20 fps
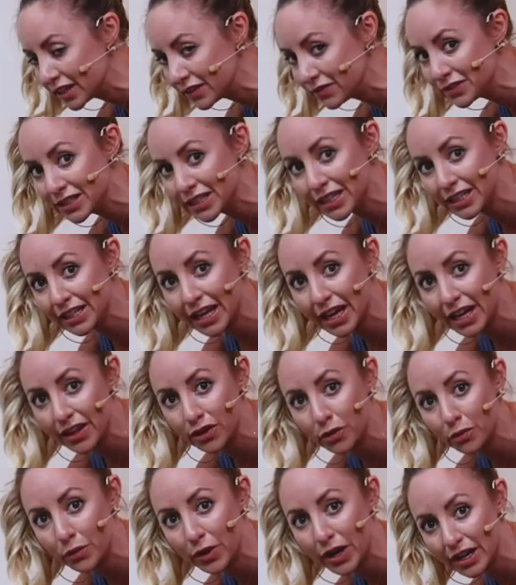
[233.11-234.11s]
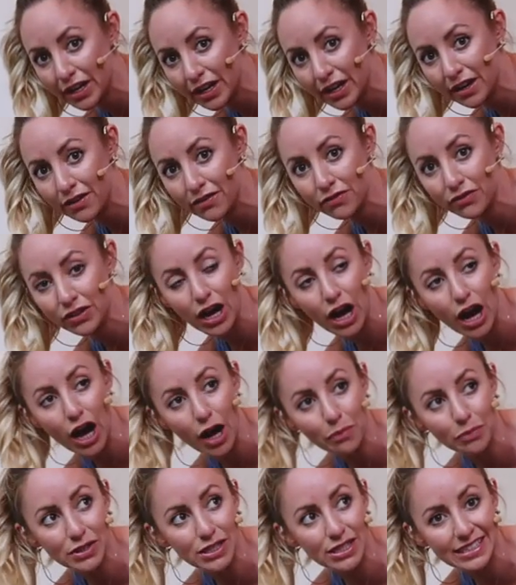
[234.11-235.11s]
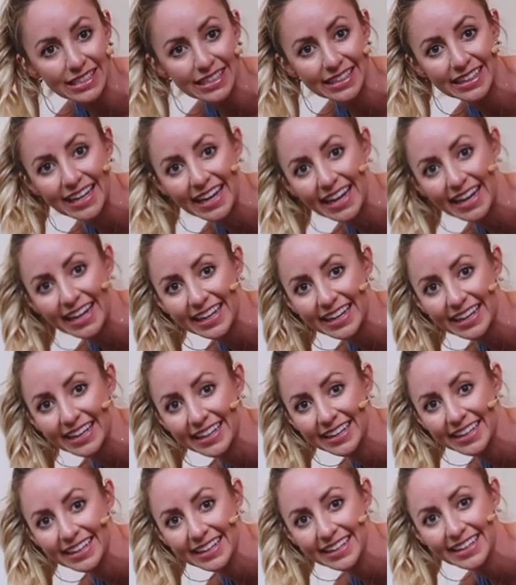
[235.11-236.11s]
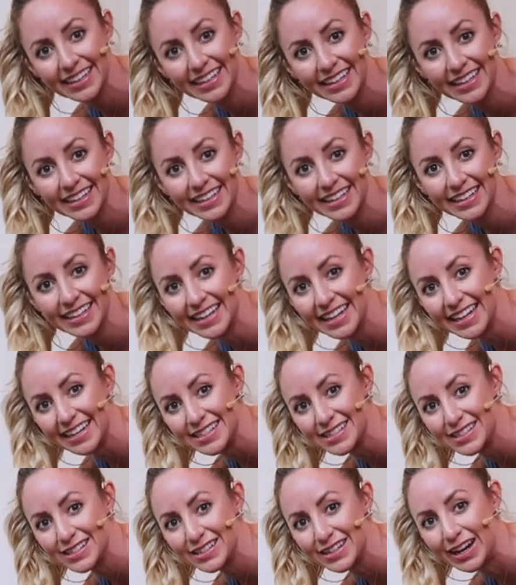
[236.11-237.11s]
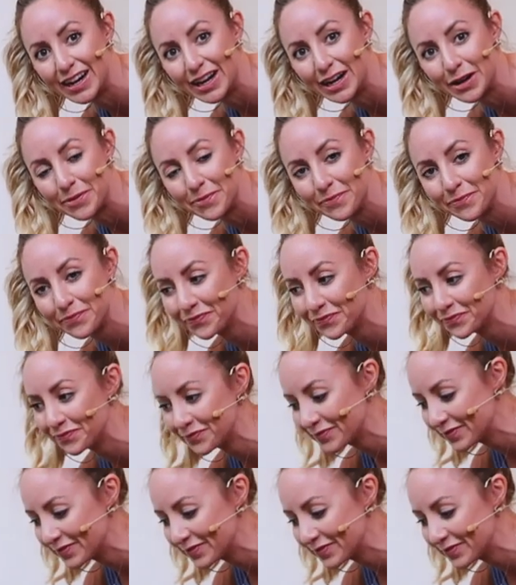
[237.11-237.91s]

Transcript: the lifting and the weight of the opposite leg. Nice job.